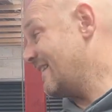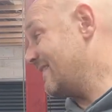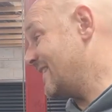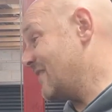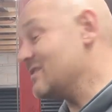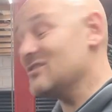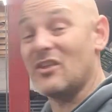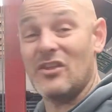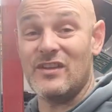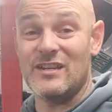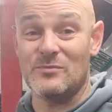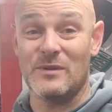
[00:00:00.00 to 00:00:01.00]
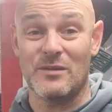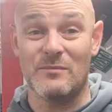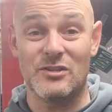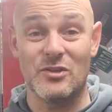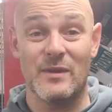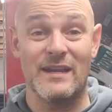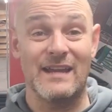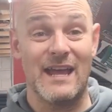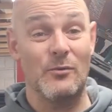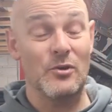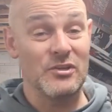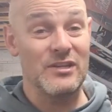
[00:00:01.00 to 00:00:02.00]
there is other things we can be doing now.
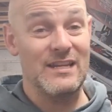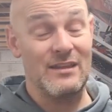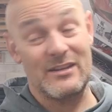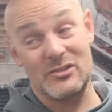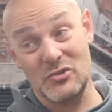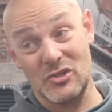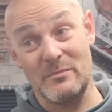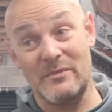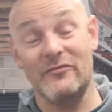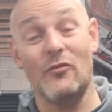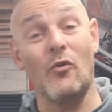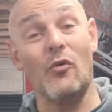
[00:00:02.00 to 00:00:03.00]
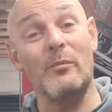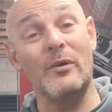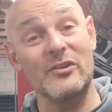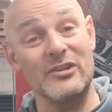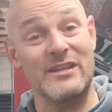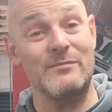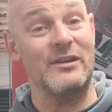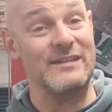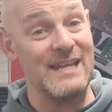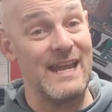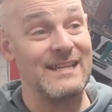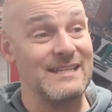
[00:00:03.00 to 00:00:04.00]
Underneath, I touched on it before, but underneath my
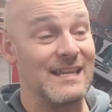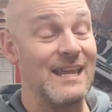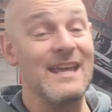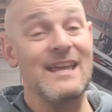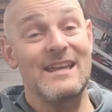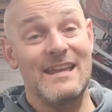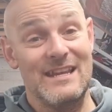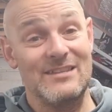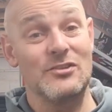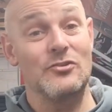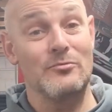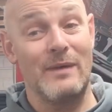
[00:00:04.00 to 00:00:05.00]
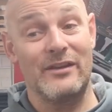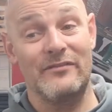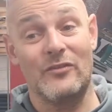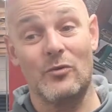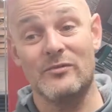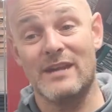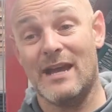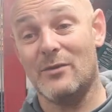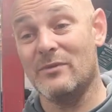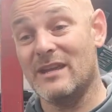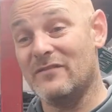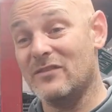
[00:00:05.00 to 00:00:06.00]
desk is the new manifold. Now,
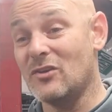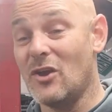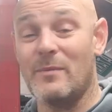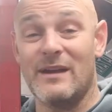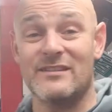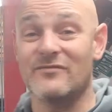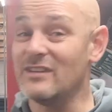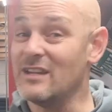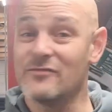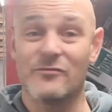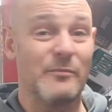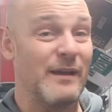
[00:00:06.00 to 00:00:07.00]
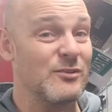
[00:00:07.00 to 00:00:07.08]
if you go back to videos from about